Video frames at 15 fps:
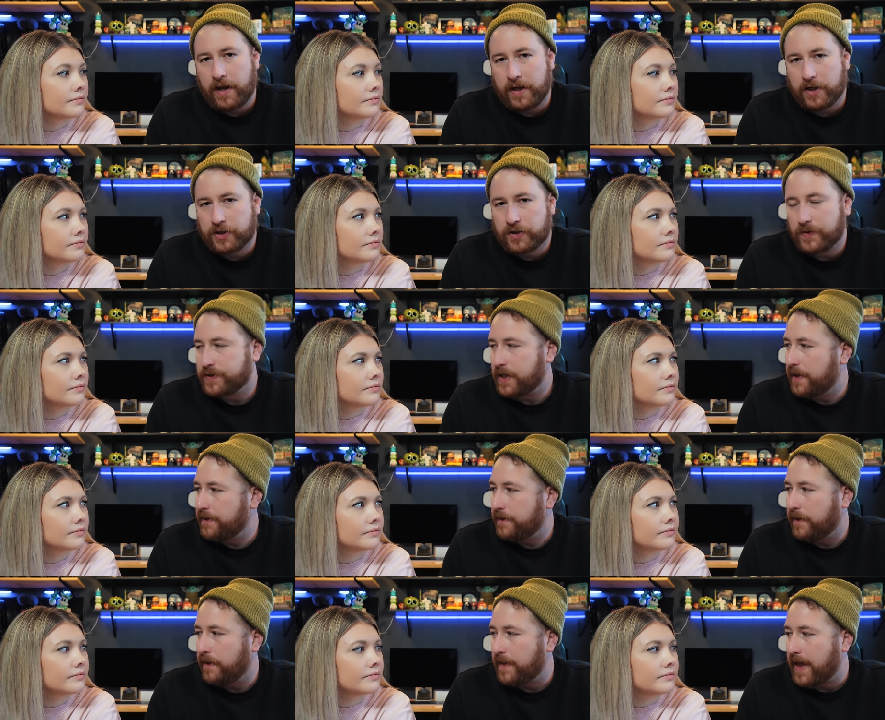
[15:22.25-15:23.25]
Speaker 1: issues
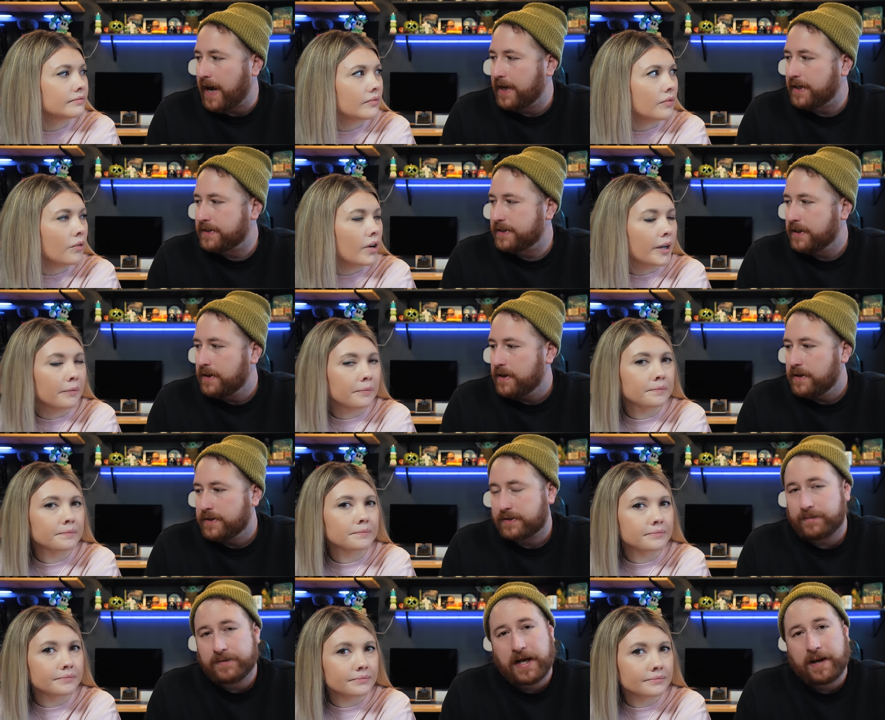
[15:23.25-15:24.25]
other than that. Right.
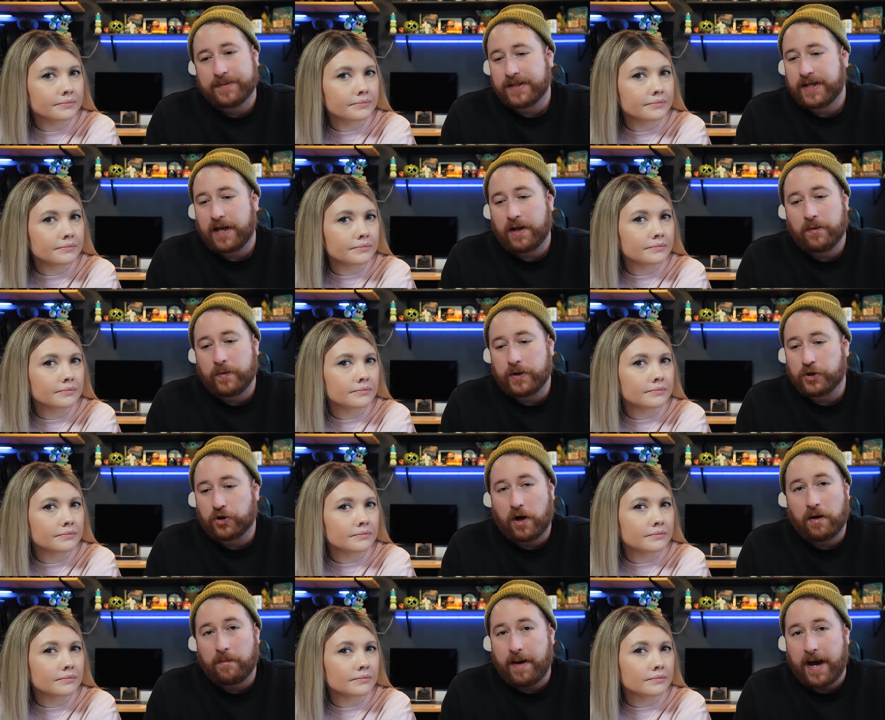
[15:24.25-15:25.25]
Sometimes again we
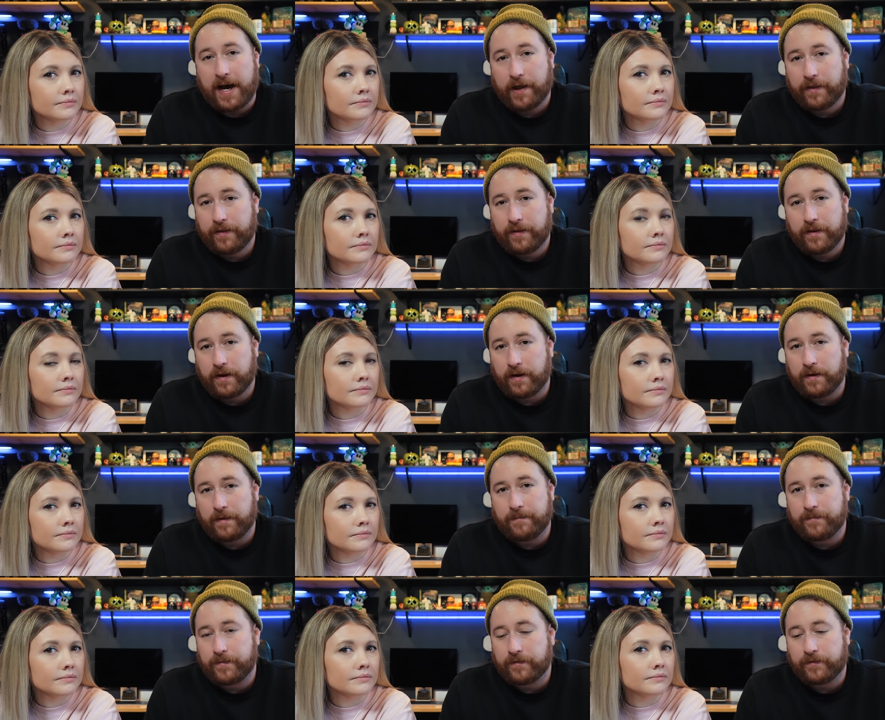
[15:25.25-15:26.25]
draw a bath
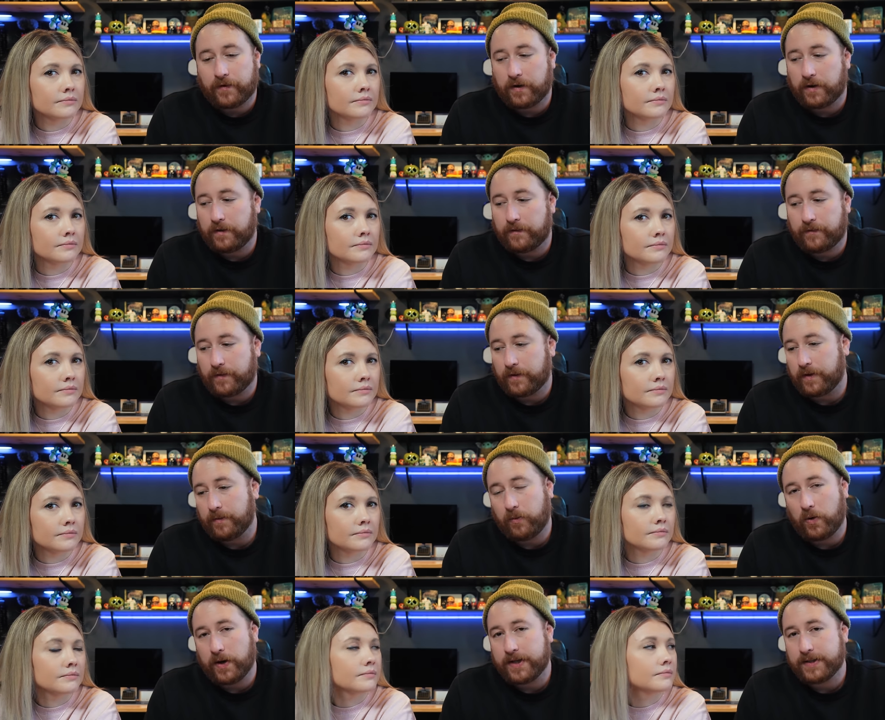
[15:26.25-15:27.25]
um, mm-hmm. for for
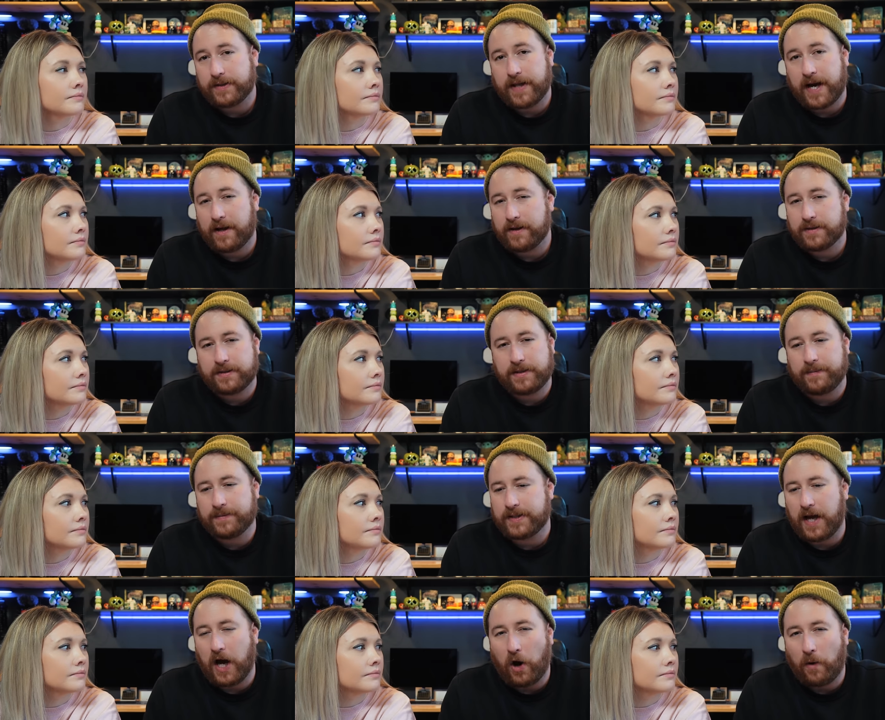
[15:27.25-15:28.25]
the boys, and that
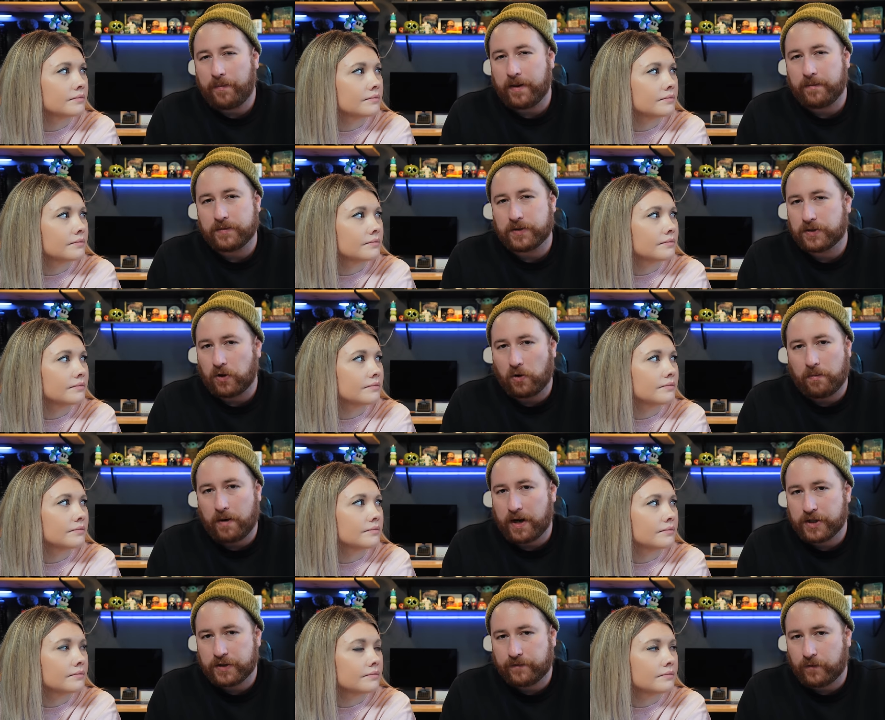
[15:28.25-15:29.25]
seems to help them so
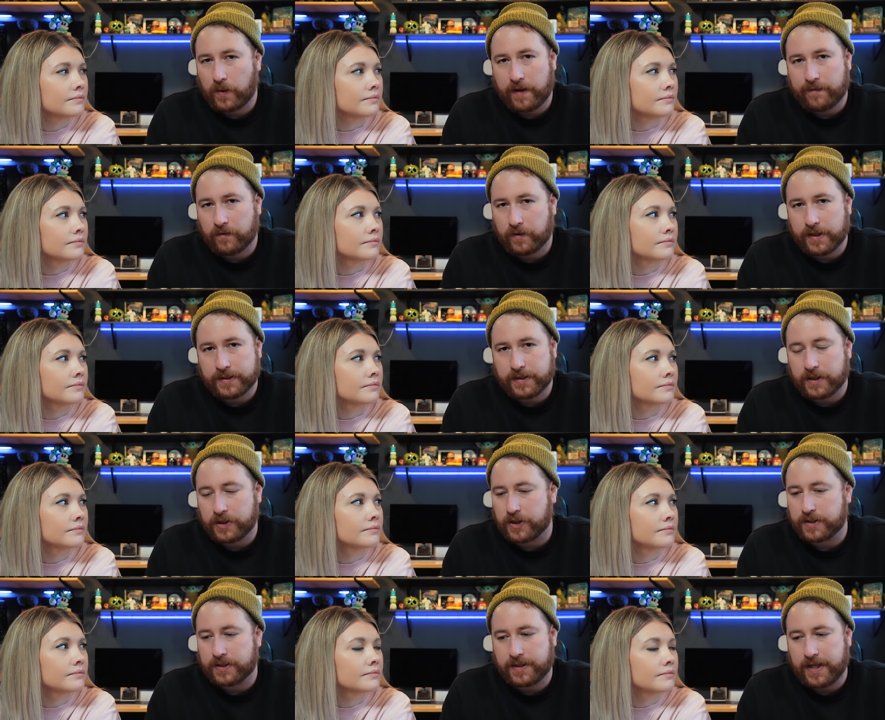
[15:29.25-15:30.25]
much mm-hmm. for whatever mm-hmm.
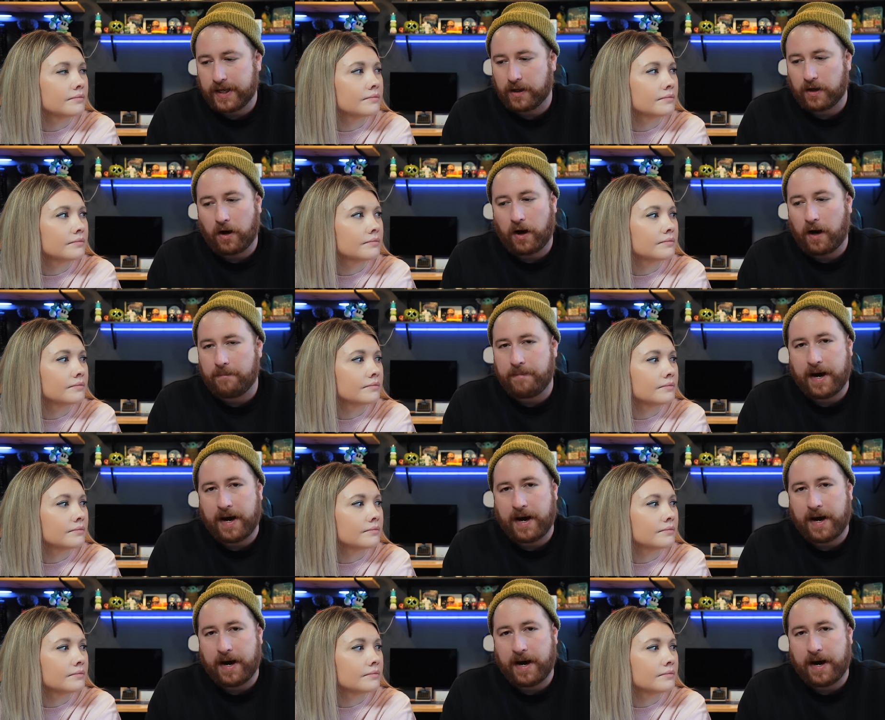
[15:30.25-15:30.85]
reason. Just taking a hot